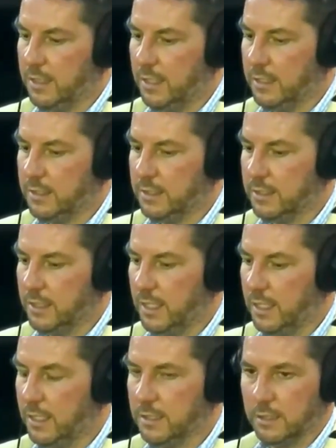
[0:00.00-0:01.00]
it
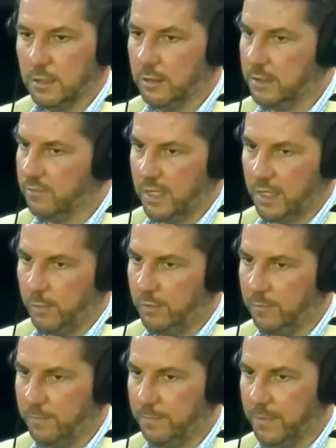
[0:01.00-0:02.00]
is a totally different
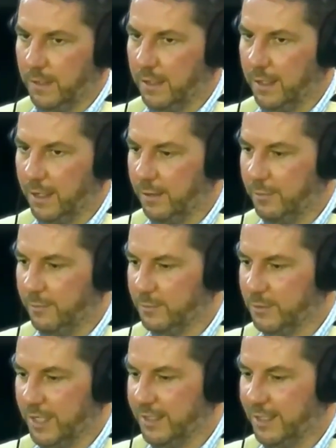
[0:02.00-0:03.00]
animal.
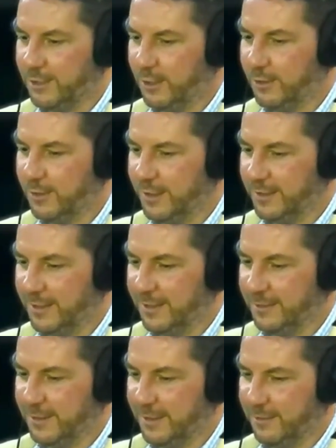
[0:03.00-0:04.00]
John and I joke
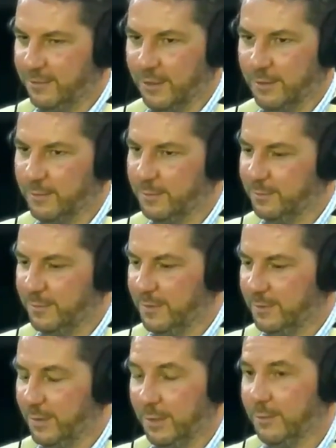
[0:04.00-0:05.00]
and others in the firm,
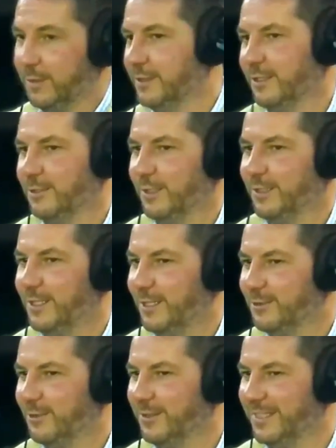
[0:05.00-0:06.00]
we don't want to touch
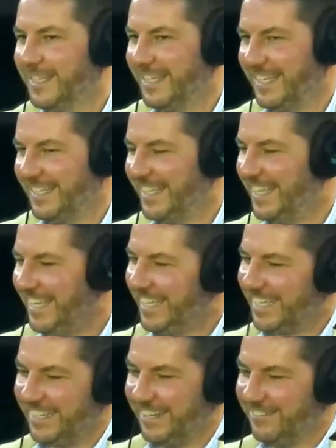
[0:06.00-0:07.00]
residential,
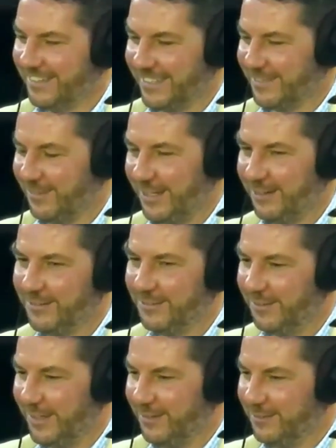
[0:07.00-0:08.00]
because we
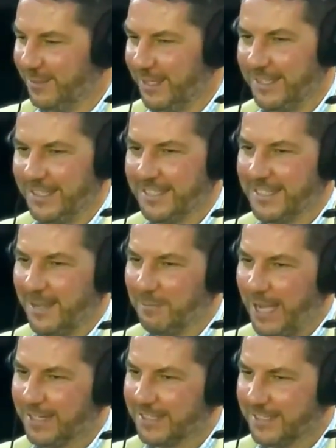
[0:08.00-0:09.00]
don't play in that
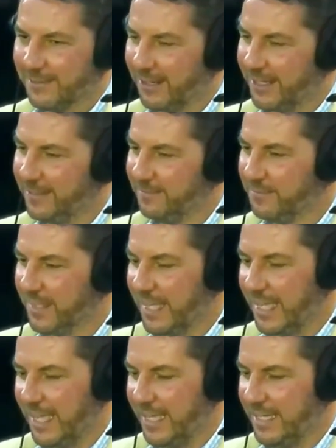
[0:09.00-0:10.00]
sandbox. Right.
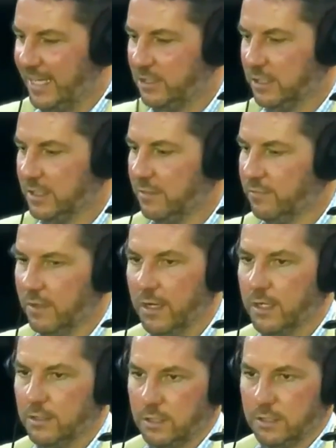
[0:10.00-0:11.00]
And it's just
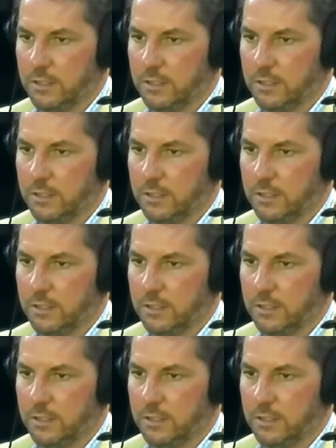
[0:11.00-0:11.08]
different.